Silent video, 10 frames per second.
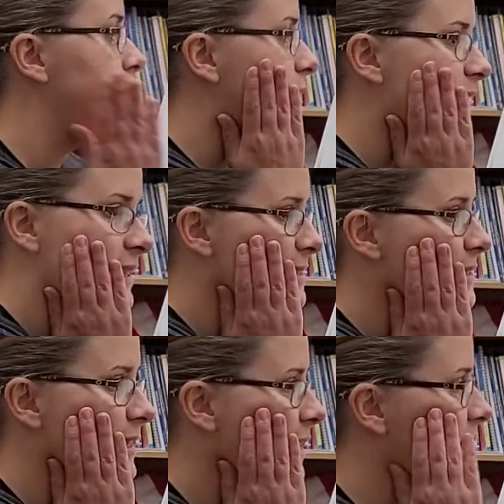without his
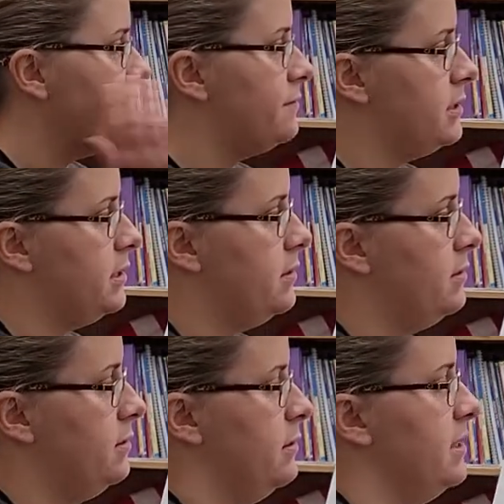leaves?
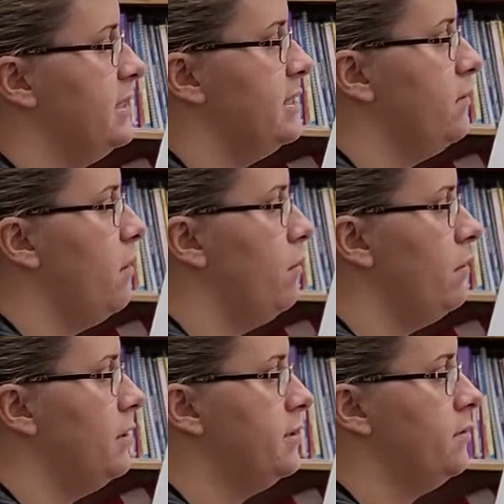He's still holding
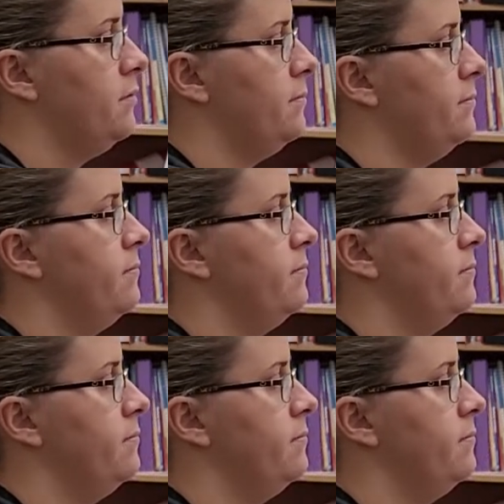on to them.